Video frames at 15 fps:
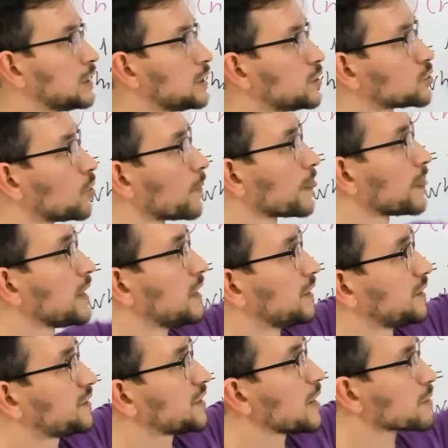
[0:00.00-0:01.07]
So
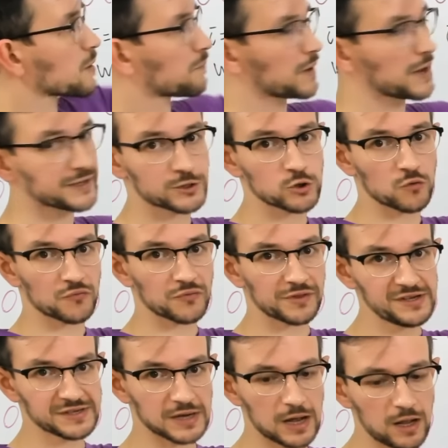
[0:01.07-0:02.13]
the time complexity of
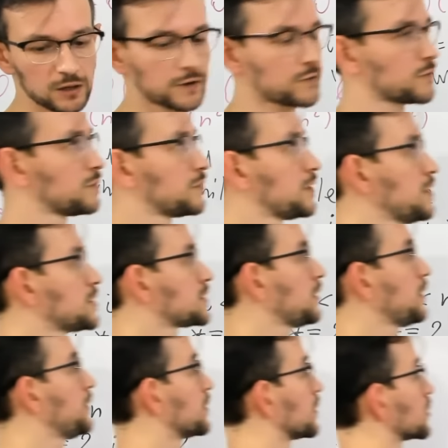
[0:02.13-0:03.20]
this algorithm is
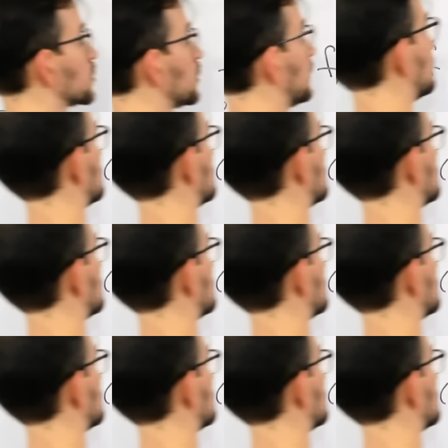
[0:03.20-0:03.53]
linear actually.